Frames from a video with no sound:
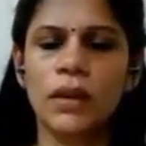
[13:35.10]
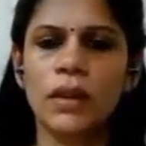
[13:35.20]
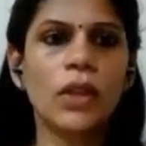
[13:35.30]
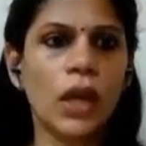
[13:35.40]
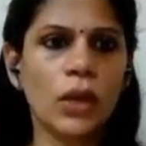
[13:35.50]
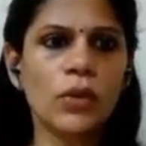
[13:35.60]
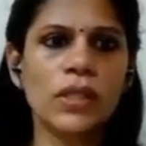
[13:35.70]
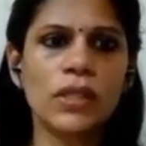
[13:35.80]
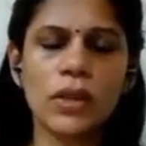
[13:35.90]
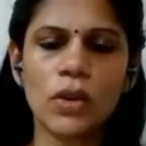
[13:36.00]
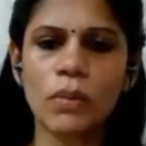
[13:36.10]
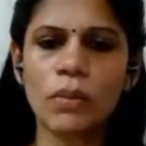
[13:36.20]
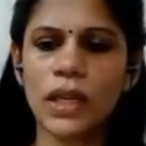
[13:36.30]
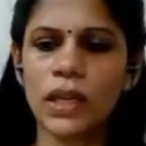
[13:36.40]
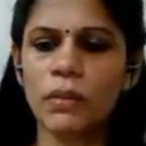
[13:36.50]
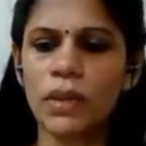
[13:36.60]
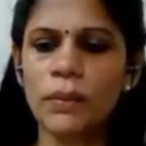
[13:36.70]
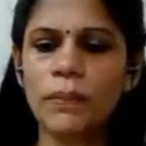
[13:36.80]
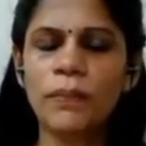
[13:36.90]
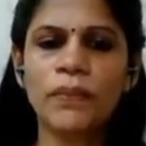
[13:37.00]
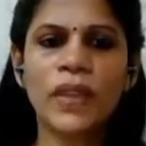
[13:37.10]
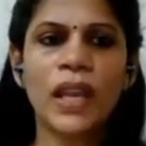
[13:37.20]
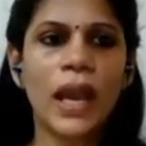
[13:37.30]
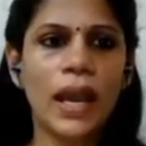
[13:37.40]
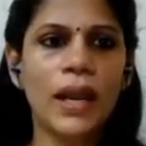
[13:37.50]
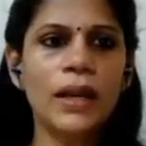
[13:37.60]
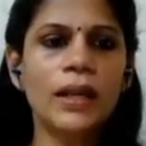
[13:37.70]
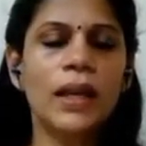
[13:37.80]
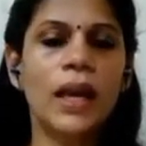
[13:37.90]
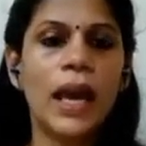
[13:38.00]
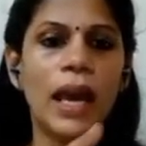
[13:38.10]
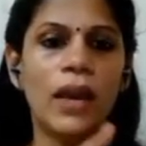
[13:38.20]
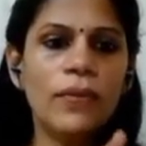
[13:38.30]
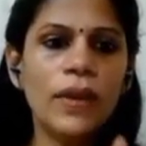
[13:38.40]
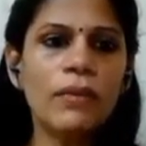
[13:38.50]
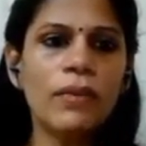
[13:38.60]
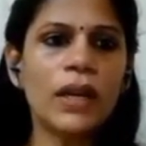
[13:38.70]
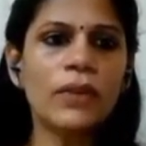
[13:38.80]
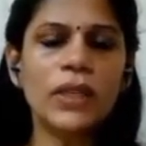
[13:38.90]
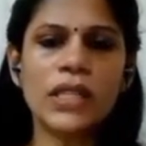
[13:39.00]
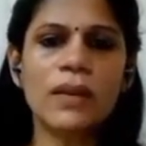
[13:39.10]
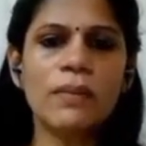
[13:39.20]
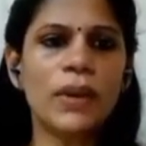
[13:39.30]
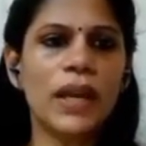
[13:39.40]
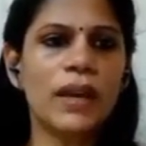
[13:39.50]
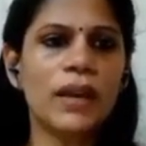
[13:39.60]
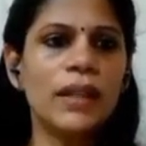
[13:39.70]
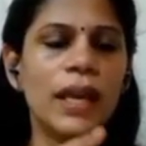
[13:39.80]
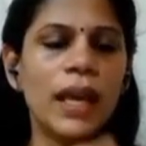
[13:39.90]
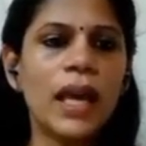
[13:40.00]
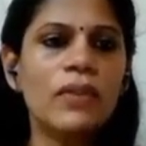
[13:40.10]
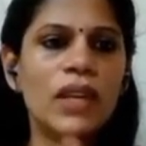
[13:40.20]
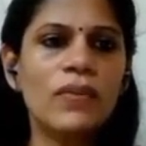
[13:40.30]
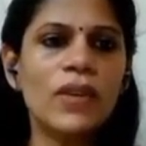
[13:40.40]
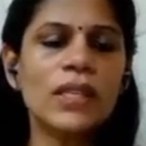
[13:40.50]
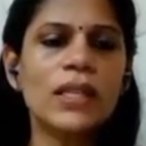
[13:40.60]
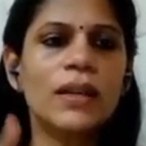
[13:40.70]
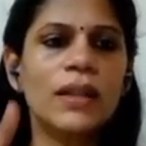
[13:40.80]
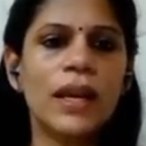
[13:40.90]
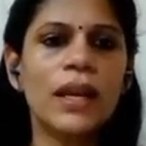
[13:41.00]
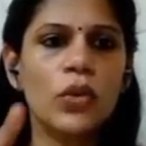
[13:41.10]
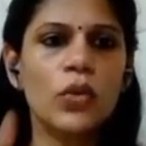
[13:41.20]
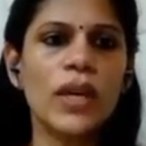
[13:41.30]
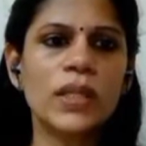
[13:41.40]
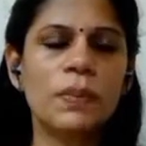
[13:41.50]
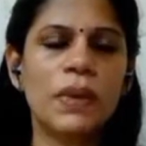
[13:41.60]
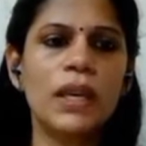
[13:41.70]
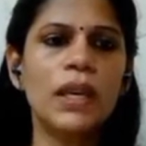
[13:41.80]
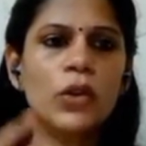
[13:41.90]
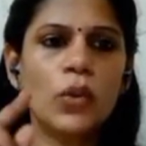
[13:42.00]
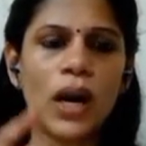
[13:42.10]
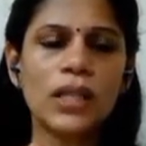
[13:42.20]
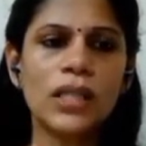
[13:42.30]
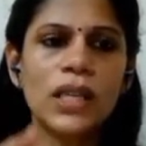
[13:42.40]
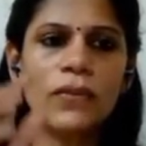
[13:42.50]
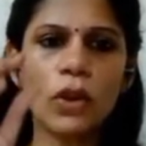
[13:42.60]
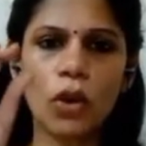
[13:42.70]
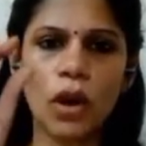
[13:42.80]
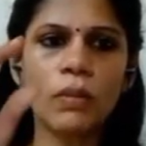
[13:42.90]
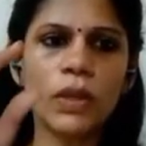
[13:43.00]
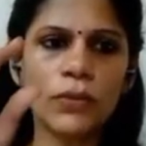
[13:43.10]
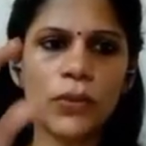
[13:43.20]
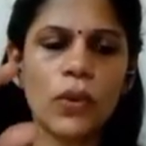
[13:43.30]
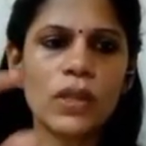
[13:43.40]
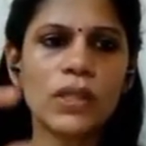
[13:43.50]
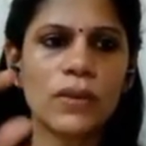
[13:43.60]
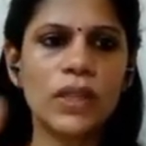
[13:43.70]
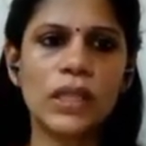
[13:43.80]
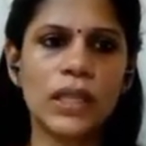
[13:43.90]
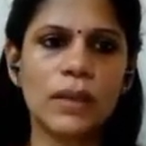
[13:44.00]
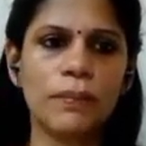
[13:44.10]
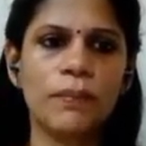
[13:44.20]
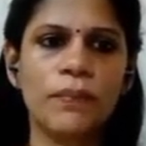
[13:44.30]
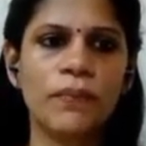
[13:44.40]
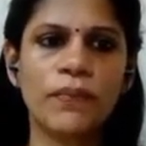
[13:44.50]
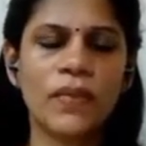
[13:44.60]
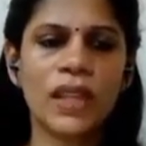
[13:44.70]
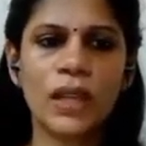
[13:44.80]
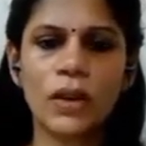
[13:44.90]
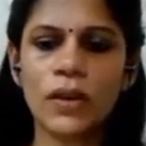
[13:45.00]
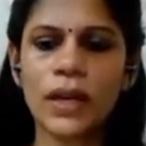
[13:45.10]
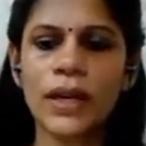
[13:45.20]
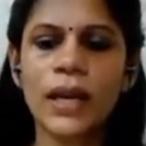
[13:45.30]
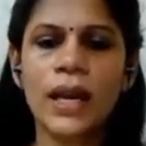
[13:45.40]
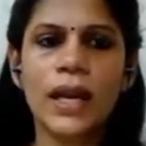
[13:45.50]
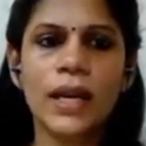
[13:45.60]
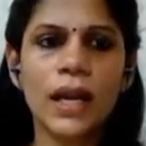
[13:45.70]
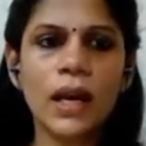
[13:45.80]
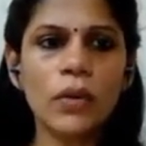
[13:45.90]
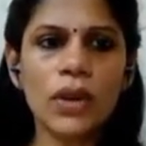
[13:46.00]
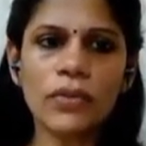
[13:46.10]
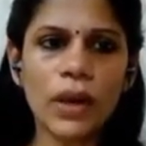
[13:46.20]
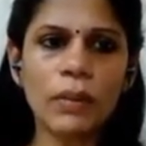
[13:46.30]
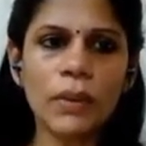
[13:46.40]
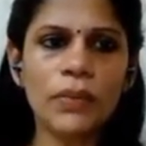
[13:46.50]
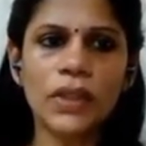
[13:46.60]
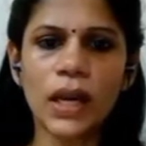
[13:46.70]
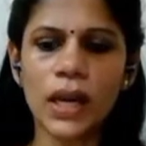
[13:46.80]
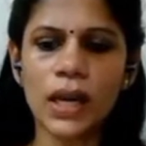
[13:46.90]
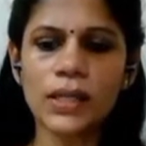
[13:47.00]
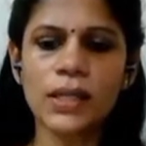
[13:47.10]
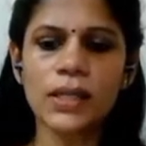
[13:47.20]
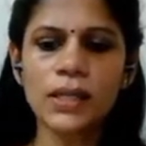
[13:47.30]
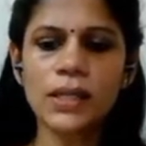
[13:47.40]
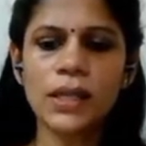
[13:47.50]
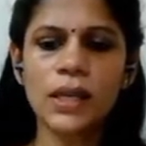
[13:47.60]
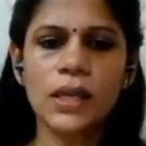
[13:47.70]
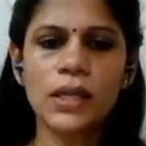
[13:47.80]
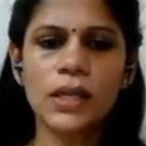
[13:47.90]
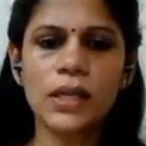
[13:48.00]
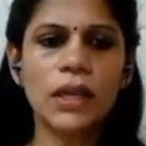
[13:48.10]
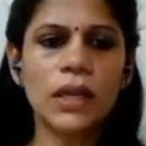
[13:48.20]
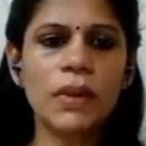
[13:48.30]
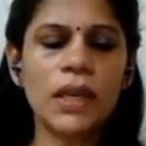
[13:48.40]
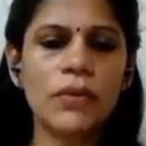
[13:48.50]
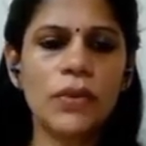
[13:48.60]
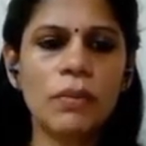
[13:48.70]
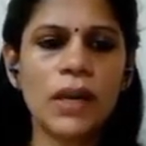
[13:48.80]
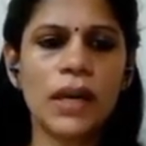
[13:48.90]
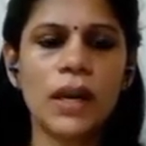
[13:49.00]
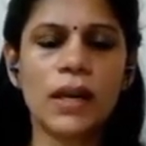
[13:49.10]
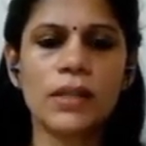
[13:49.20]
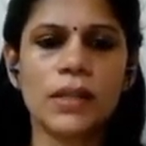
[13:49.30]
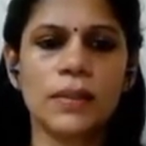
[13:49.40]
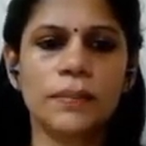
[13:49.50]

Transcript: Thanos is a common enemy. And every one of the team player, they have invested their USP to achieve the common focus of the team. All right. Now you have come up with the answers. So let me give you my answer.